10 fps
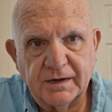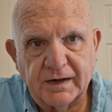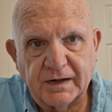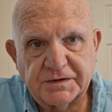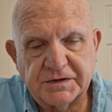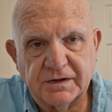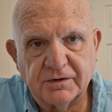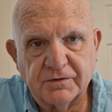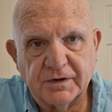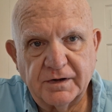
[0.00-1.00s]
and I still
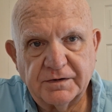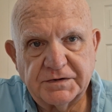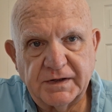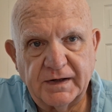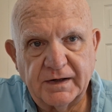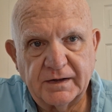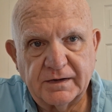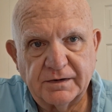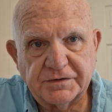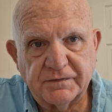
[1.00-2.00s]
don't understand it.
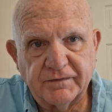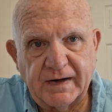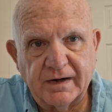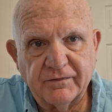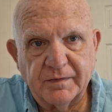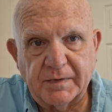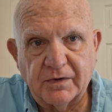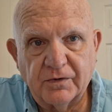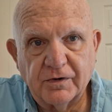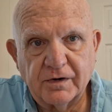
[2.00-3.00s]
There's a valve in my
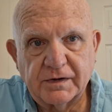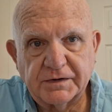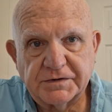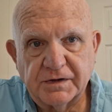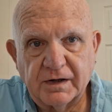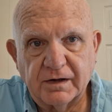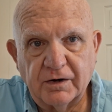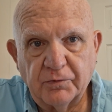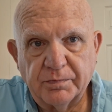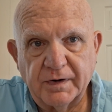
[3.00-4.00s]
heart that's not
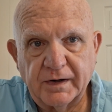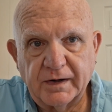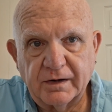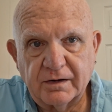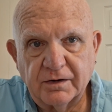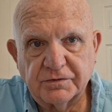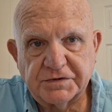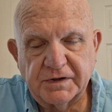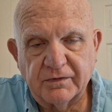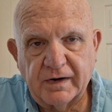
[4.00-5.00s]
opening and
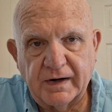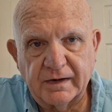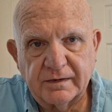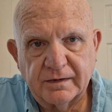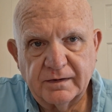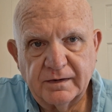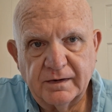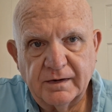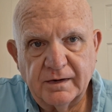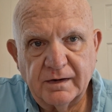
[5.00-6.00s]
closing right,
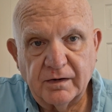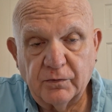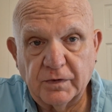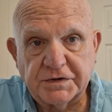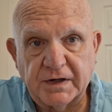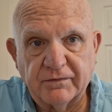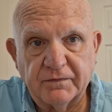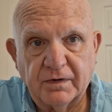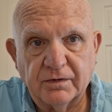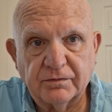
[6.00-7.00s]
which I've
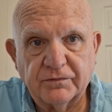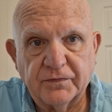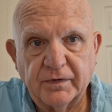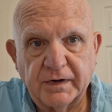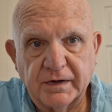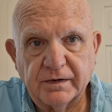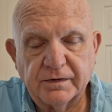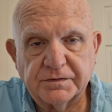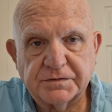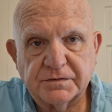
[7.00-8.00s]
known for
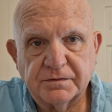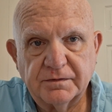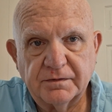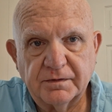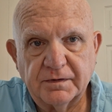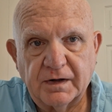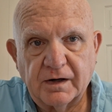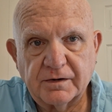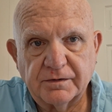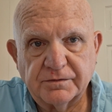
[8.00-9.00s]
years.
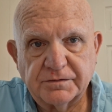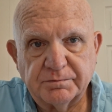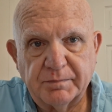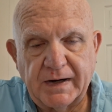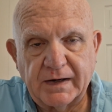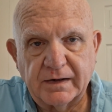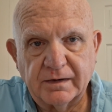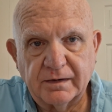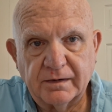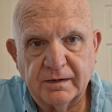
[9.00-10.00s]
Doctors back
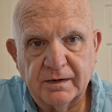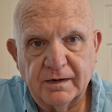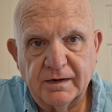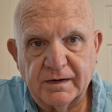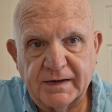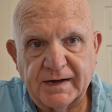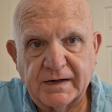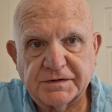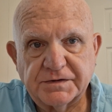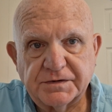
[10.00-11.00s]
in
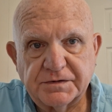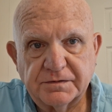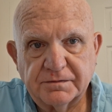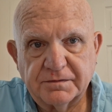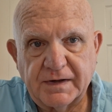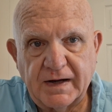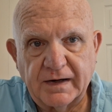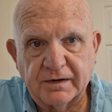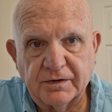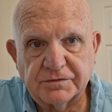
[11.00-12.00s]
Texas
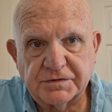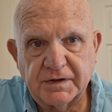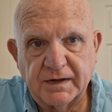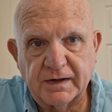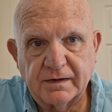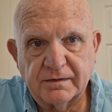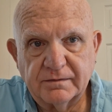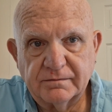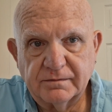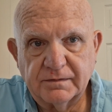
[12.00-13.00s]
diagnosed that
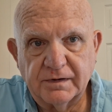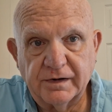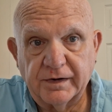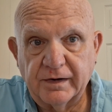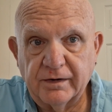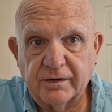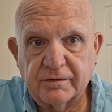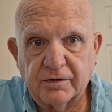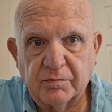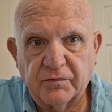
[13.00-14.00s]
a year or
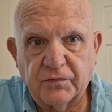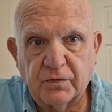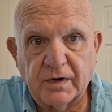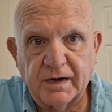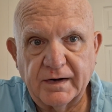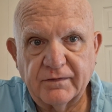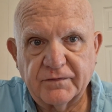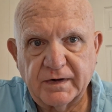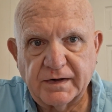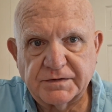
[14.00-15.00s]
two before I
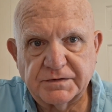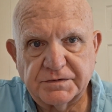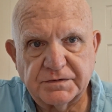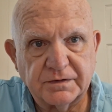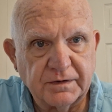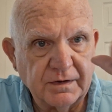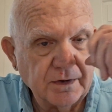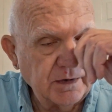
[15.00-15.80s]
left Texas, and